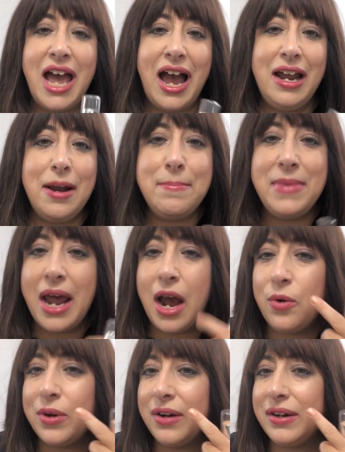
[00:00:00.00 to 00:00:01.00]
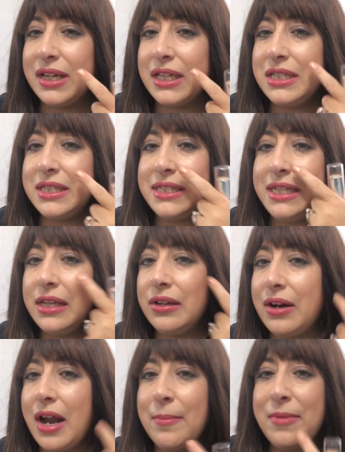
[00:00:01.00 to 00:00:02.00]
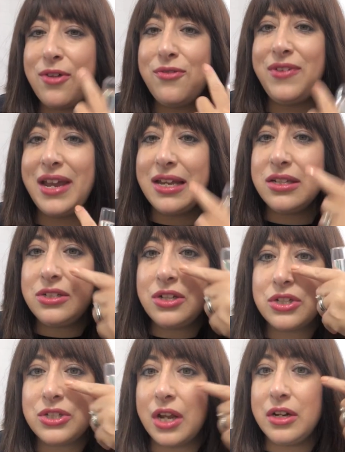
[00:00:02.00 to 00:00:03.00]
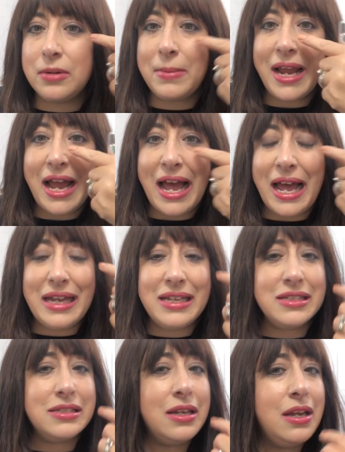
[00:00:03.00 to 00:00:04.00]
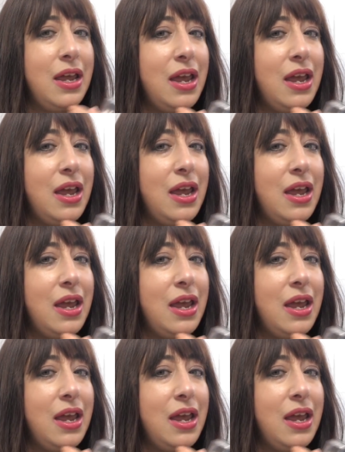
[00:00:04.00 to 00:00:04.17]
I am not wearing concealer on my face, just under my eyes,